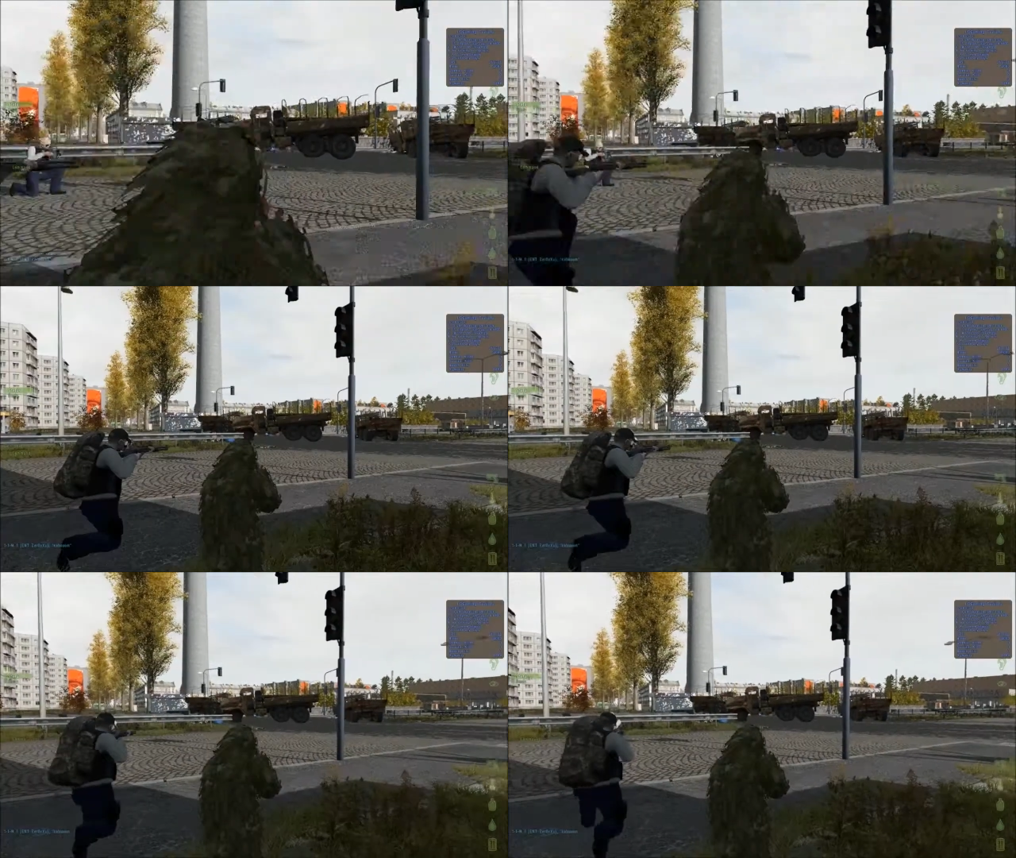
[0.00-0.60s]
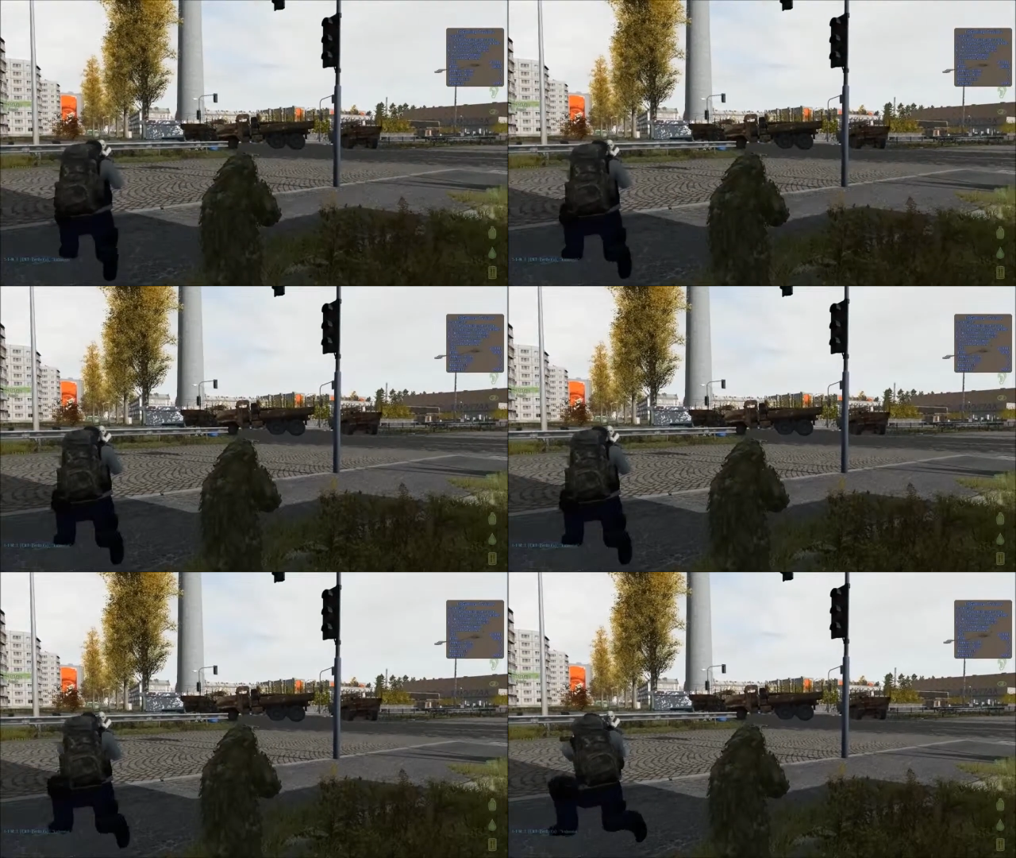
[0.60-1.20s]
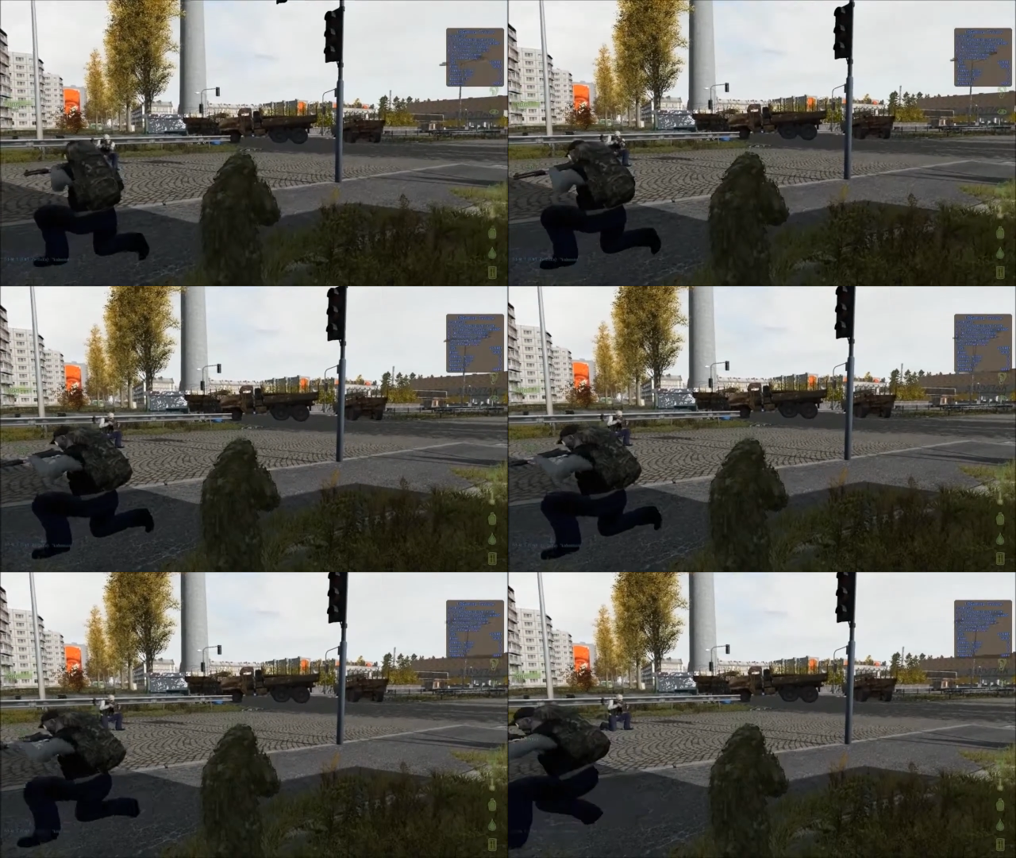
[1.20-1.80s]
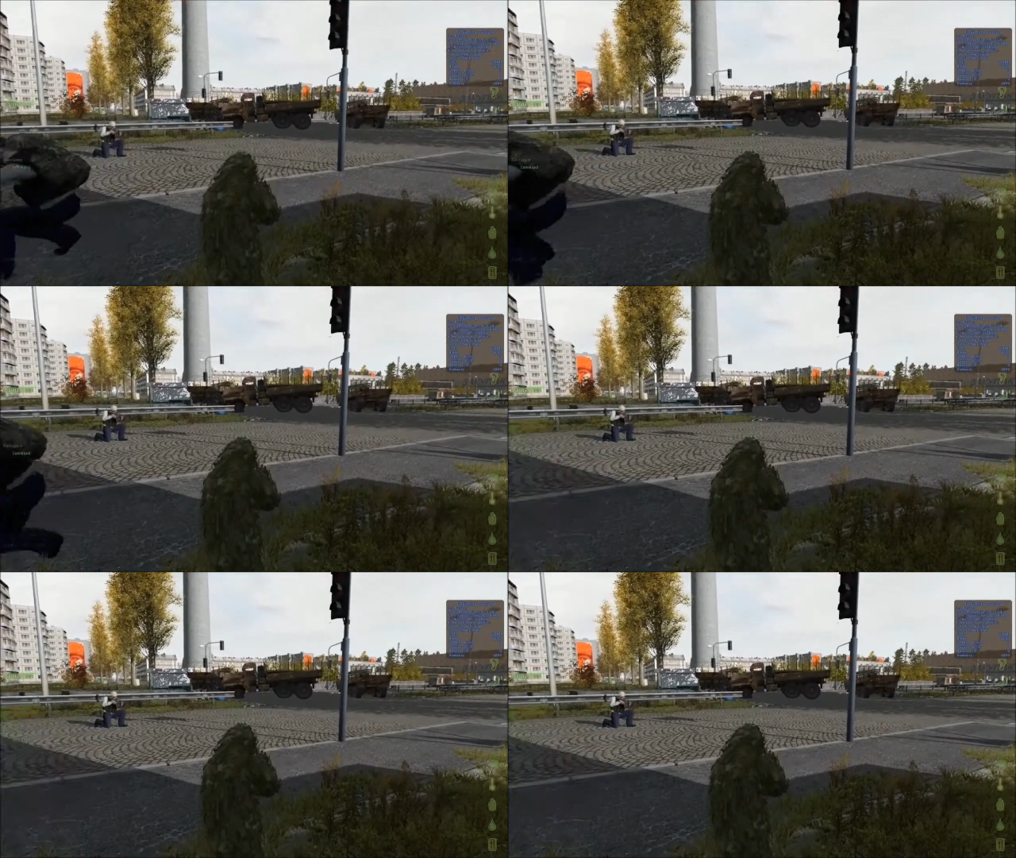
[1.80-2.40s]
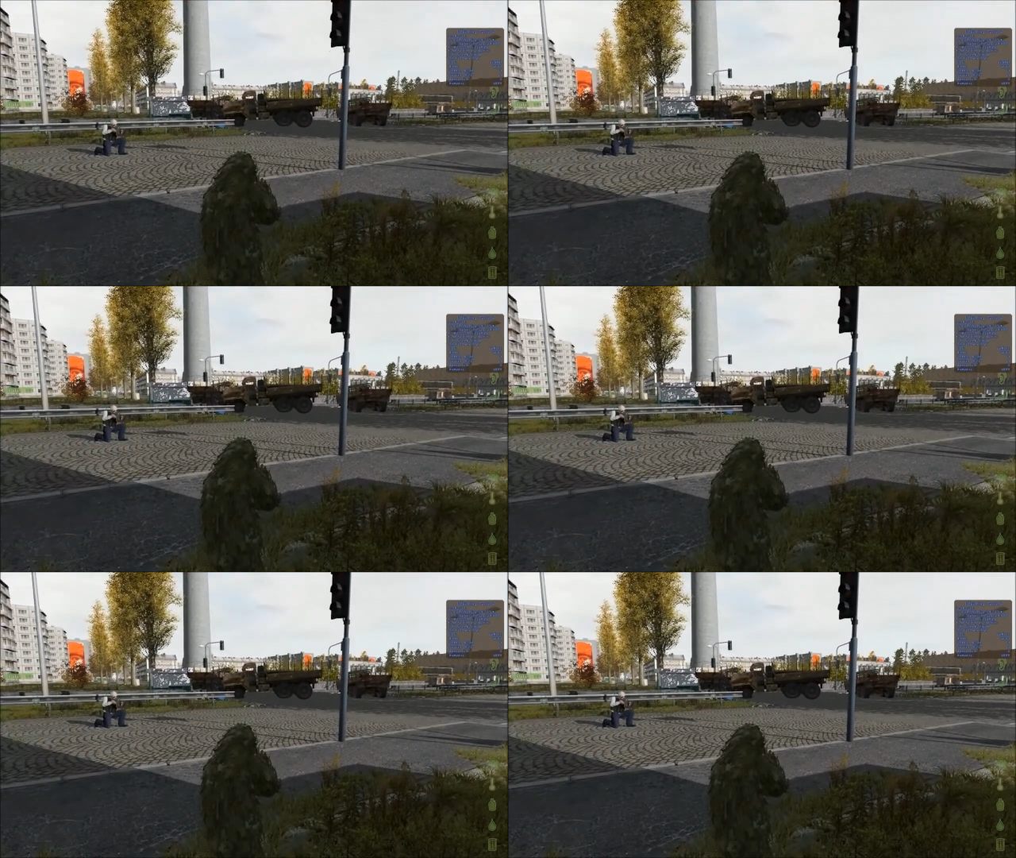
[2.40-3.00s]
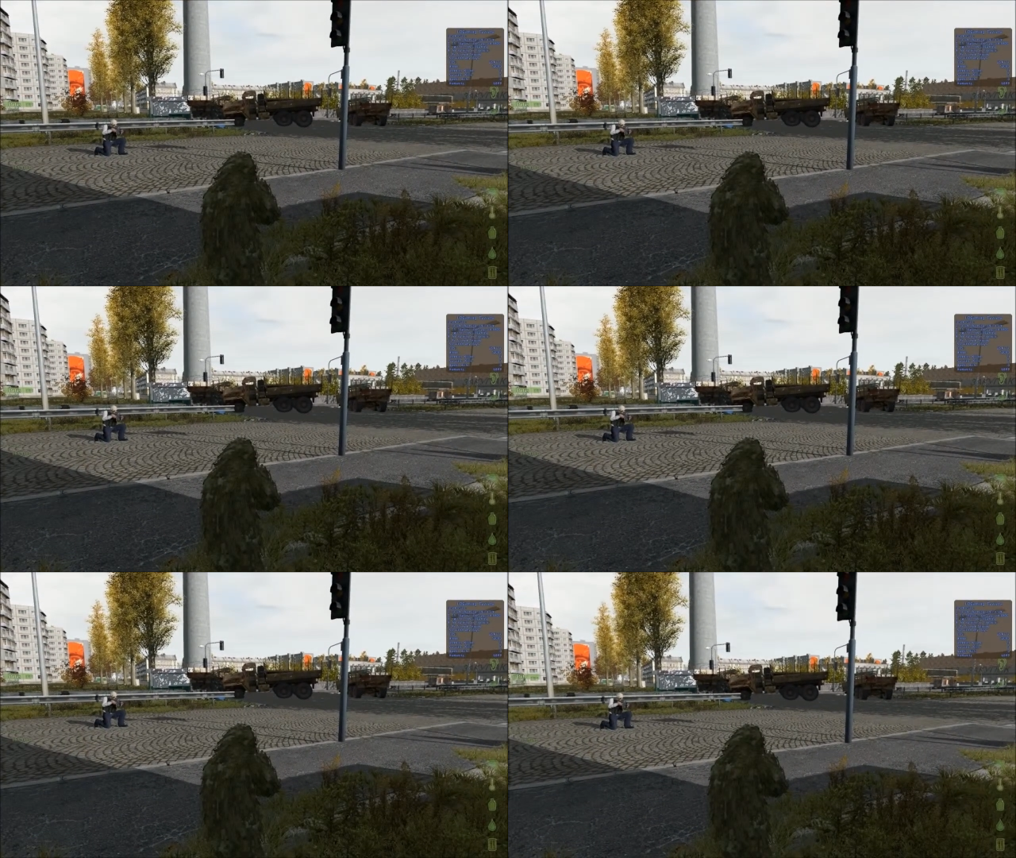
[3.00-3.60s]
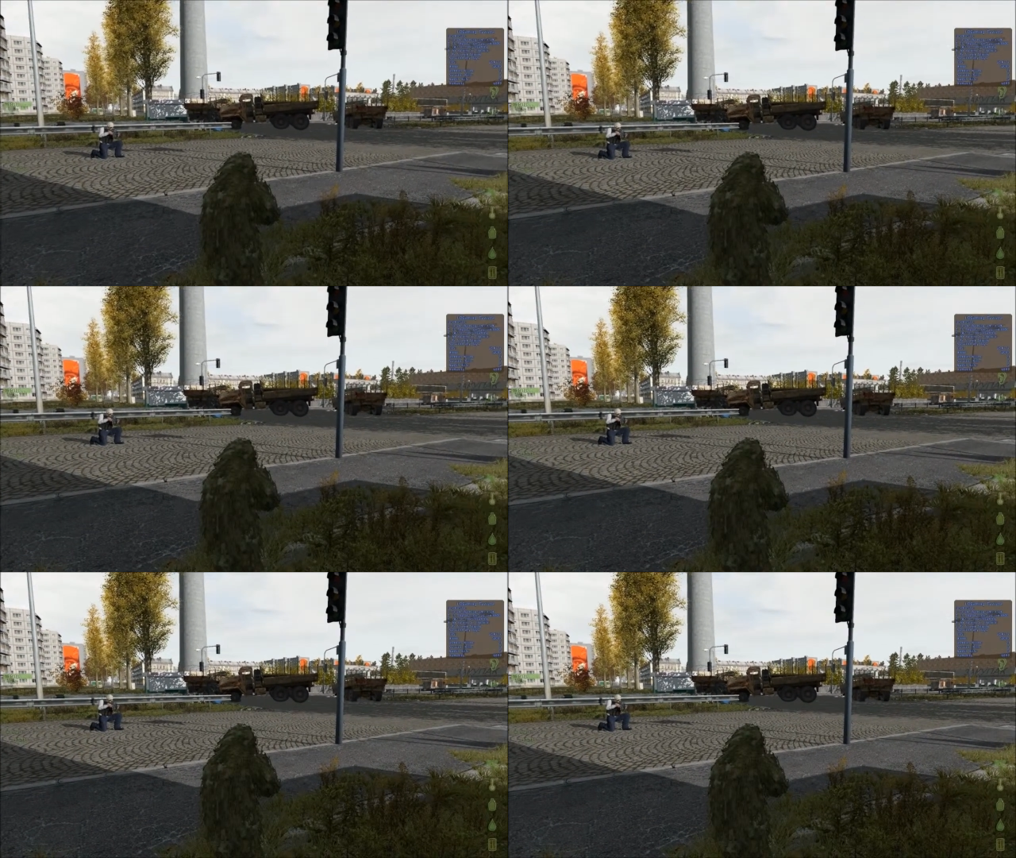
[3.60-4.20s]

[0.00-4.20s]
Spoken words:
Nobody's mouth can be seen.